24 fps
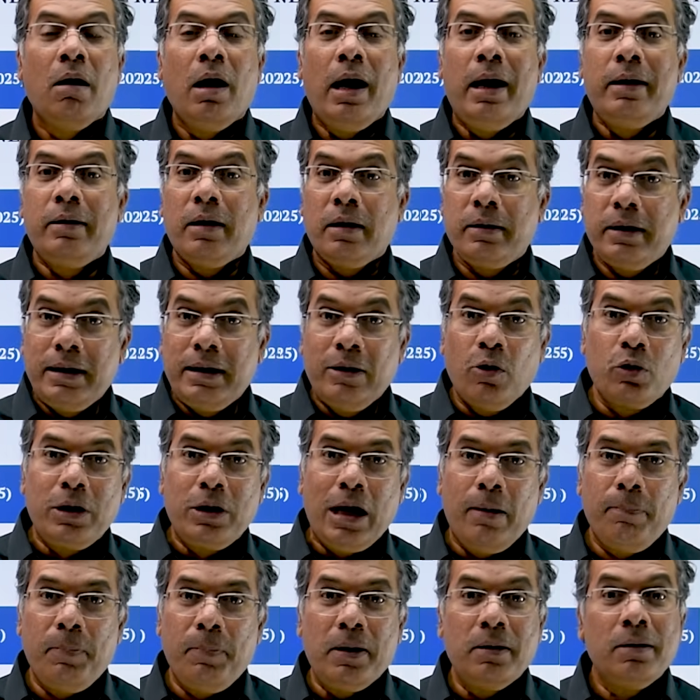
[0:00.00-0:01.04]
and that did not
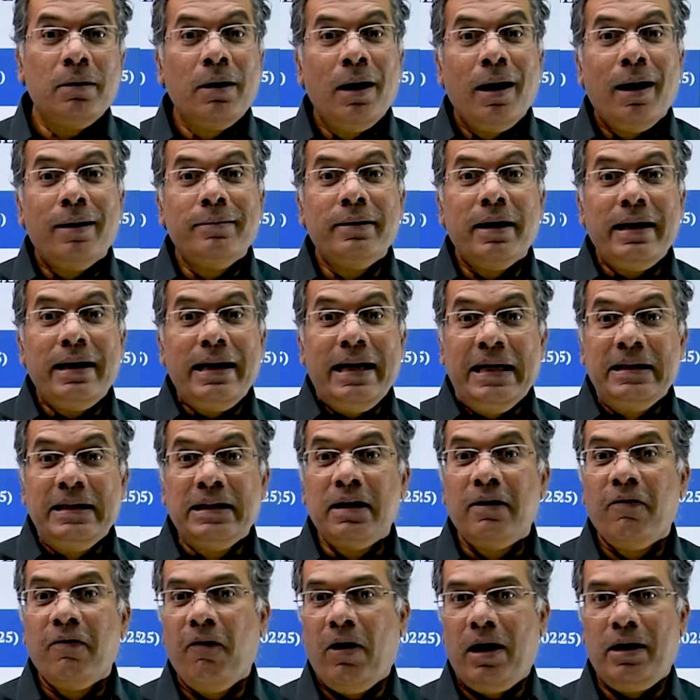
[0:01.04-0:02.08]
happen, and the
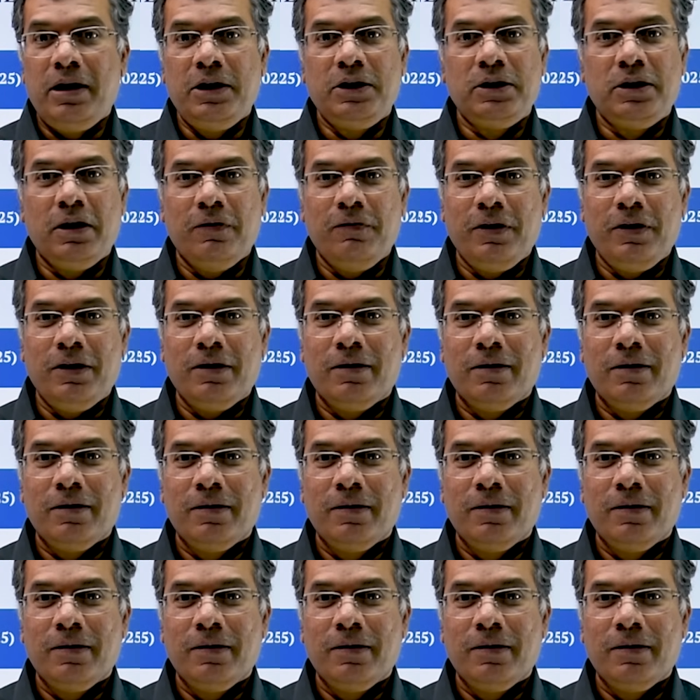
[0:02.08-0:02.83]
agent vanished away.